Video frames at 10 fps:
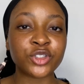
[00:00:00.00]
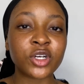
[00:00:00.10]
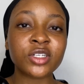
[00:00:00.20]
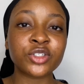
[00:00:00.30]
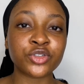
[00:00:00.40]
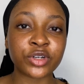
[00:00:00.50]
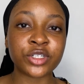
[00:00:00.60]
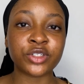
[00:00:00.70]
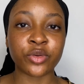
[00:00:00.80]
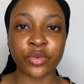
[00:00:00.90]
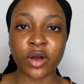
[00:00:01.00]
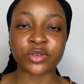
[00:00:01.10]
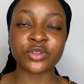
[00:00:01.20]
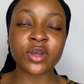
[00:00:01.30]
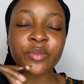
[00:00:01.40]
just trace your brows.
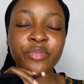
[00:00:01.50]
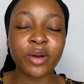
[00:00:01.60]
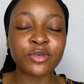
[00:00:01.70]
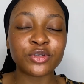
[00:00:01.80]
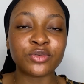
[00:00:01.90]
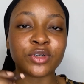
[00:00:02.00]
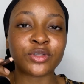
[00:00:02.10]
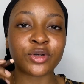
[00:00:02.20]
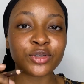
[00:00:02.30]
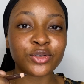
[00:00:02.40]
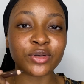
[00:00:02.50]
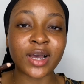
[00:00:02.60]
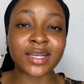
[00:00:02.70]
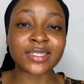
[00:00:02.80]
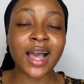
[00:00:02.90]
You know, in primary school they taught
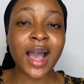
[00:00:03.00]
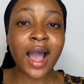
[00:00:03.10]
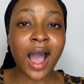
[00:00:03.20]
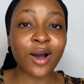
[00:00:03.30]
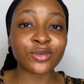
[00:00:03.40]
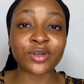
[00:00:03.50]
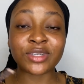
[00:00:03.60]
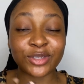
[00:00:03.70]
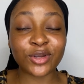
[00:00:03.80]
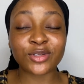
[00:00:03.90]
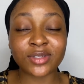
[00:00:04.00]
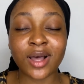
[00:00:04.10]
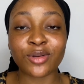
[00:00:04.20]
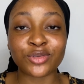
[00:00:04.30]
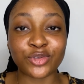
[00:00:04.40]
us
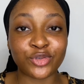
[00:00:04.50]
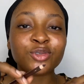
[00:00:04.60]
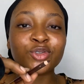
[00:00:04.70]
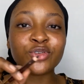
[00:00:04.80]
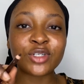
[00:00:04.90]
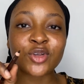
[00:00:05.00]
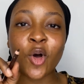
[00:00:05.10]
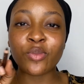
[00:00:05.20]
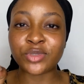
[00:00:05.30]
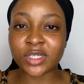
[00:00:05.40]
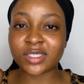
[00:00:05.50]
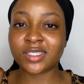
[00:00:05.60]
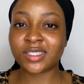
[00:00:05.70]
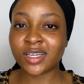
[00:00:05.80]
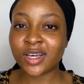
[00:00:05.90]
how to trace
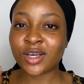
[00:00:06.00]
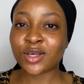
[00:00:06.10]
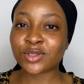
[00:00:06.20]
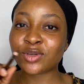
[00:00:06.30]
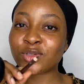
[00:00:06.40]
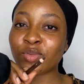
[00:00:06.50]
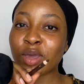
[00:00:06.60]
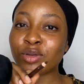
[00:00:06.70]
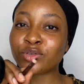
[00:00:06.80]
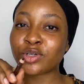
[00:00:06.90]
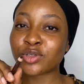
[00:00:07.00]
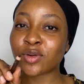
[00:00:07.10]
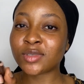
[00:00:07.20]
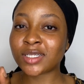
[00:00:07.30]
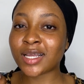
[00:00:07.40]
objects. So the way you trace
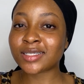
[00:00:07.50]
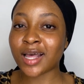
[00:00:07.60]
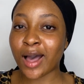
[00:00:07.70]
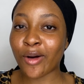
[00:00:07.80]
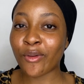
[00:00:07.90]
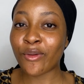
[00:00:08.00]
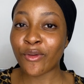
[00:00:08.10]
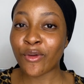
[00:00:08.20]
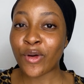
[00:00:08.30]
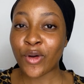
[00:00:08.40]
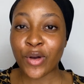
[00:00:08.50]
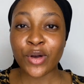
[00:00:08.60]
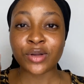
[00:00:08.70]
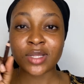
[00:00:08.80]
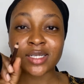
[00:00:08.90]
objects, that's
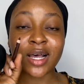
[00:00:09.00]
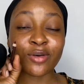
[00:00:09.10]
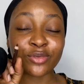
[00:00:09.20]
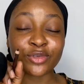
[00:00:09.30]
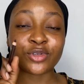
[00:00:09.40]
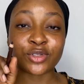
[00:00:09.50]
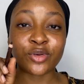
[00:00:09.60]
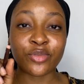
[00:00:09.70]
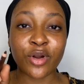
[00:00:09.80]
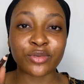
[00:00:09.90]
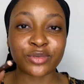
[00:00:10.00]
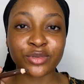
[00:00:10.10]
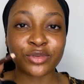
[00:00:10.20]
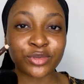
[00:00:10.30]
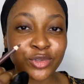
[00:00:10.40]
how you trace your brows.
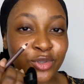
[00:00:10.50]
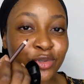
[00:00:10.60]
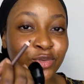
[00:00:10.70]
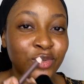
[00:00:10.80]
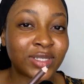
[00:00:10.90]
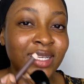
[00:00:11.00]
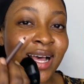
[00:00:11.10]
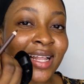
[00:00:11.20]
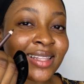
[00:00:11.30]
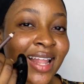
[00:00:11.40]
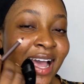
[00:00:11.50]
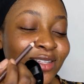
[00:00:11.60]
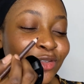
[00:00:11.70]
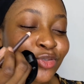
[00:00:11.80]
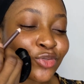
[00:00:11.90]
You just do it
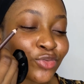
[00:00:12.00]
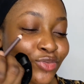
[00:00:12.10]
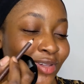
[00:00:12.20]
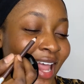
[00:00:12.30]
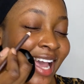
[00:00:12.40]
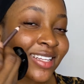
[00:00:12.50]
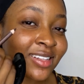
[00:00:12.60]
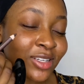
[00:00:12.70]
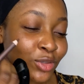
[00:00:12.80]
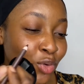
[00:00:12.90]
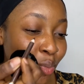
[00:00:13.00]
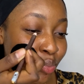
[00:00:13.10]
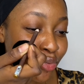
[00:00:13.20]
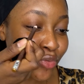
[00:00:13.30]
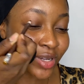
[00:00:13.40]
lightly. Don't
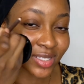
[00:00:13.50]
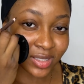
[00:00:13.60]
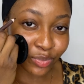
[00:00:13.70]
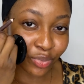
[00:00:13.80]
press the